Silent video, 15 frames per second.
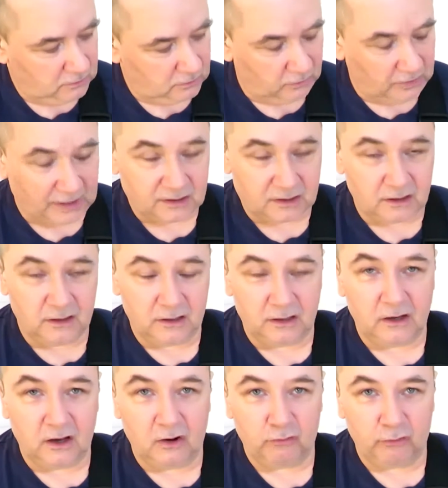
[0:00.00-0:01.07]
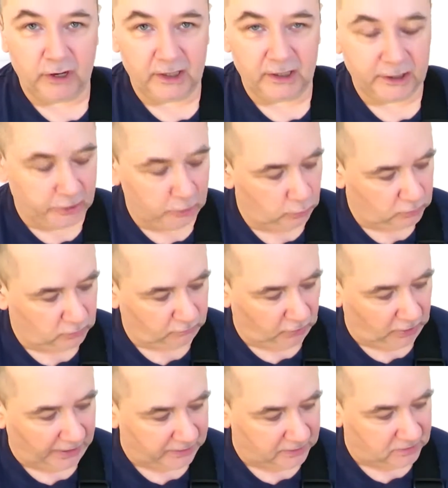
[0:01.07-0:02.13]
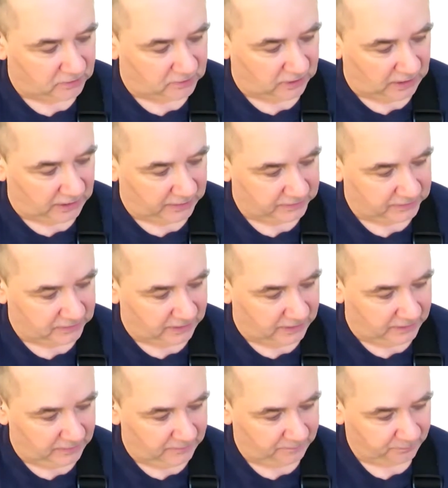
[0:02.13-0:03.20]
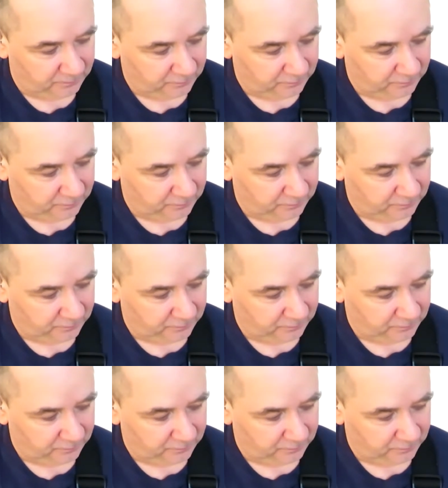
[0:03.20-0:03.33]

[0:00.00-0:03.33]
So that's a really useful exercise there.